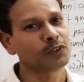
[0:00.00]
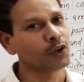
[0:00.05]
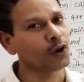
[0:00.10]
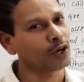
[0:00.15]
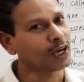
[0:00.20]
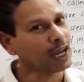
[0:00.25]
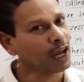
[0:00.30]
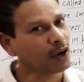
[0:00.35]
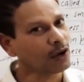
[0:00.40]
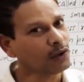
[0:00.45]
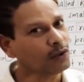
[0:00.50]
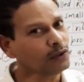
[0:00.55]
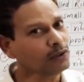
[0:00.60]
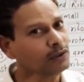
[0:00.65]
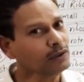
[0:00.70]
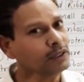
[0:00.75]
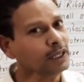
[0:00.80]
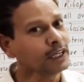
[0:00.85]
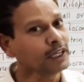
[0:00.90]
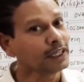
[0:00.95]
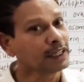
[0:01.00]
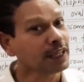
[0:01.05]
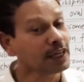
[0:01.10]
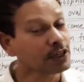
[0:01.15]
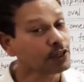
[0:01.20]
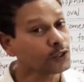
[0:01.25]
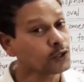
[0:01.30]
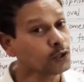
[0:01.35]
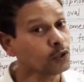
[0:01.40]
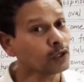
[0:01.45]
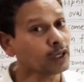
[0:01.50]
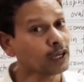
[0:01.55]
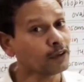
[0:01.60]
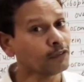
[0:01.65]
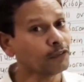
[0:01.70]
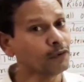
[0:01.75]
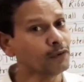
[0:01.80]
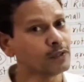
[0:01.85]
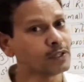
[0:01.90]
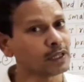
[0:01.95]
Not down, there is no
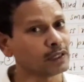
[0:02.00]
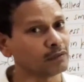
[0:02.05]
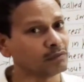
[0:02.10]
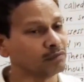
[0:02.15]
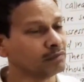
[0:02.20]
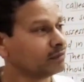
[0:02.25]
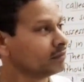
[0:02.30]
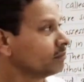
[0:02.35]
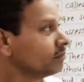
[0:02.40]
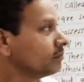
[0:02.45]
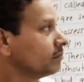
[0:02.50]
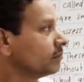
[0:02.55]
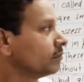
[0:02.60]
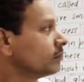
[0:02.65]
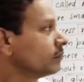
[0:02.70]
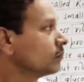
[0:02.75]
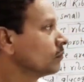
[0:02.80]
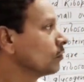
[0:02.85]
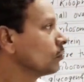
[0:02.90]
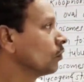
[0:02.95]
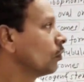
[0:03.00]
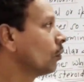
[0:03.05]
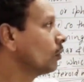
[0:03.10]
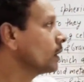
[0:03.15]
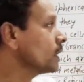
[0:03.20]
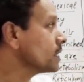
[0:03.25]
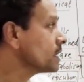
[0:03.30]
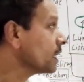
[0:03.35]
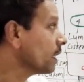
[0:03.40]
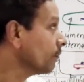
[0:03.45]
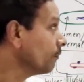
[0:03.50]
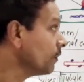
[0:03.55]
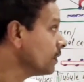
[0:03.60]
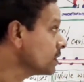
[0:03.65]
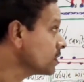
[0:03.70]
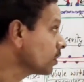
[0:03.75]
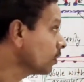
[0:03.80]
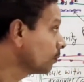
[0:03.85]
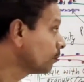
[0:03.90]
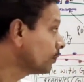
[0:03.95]
confusion. On the
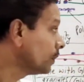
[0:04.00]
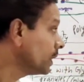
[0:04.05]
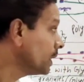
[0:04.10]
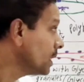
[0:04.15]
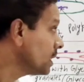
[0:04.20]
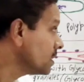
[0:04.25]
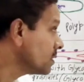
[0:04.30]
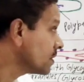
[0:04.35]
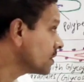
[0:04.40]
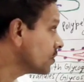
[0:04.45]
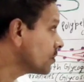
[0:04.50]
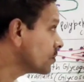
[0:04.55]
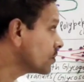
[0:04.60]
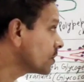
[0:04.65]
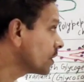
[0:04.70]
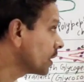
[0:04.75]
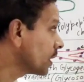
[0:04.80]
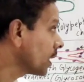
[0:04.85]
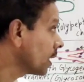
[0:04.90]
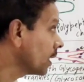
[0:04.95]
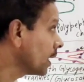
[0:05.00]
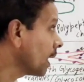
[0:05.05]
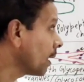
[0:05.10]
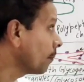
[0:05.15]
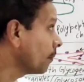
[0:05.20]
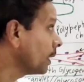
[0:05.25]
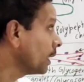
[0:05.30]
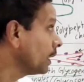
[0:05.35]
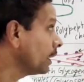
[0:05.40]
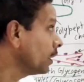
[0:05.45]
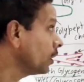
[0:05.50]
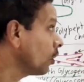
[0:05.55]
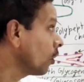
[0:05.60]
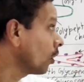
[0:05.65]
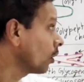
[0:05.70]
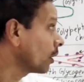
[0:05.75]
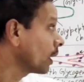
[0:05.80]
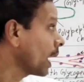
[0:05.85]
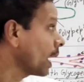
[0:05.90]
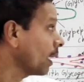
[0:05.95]
surface of these cisterna, lamellae
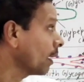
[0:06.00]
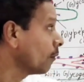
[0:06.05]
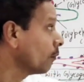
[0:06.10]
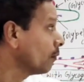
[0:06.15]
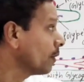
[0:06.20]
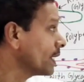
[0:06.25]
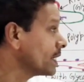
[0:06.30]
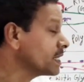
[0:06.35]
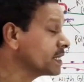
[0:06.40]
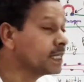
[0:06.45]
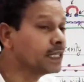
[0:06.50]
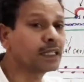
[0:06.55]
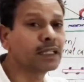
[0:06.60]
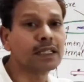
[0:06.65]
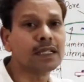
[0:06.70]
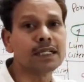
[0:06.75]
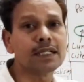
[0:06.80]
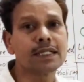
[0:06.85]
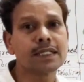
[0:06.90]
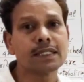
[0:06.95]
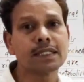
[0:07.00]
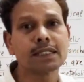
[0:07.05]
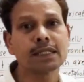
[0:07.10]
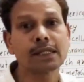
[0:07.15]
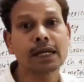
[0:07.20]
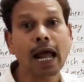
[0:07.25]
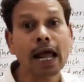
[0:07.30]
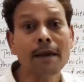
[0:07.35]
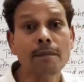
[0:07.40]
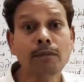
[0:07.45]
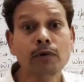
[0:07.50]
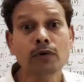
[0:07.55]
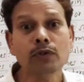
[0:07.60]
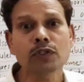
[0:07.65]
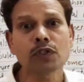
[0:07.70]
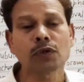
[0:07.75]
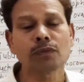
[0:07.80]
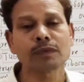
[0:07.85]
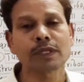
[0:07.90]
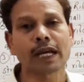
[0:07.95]
or vesicles,
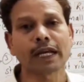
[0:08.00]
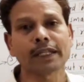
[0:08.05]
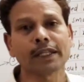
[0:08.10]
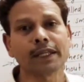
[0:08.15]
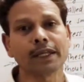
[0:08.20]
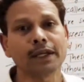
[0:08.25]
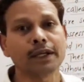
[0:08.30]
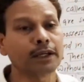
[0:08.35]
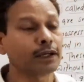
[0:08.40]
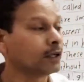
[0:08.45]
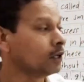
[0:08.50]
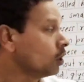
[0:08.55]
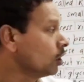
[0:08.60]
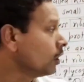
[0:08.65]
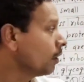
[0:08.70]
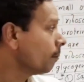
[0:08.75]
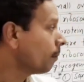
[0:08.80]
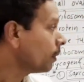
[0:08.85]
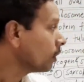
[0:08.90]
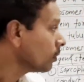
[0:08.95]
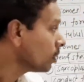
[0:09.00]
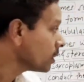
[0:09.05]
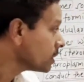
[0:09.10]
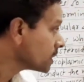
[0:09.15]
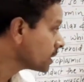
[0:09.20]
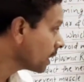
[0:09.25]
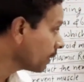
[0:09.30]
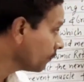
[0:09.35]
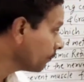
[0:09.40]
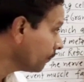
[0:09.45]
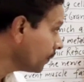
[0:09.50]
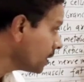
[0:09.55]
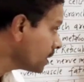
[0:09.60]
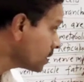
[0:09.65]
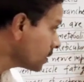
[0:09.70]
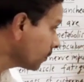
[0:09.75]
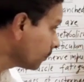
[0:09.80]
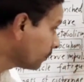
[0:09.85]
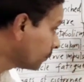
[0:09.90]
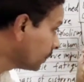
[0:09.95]
ribosomes are there. But on the
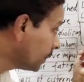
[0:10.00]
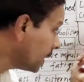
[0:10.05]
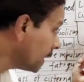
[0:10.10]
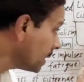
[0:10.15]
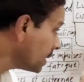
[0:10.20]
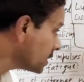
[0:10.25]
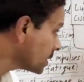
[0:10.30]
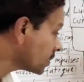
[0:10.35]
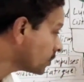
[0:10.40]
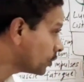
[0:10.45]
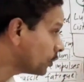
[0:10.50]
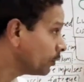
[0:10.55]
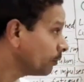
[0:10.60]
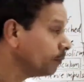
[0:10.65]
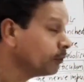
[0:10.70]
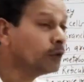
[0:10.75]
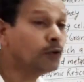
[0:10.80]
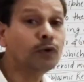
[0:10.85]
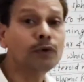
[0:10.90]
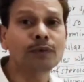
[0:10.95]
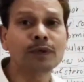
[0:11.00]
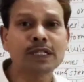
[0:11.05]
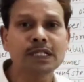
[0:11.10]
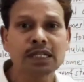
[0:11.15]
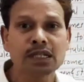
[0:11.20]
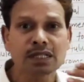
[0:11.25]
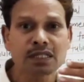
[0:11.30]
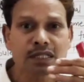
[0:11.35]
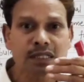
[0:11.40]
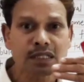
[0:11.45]
surface of this tubule, which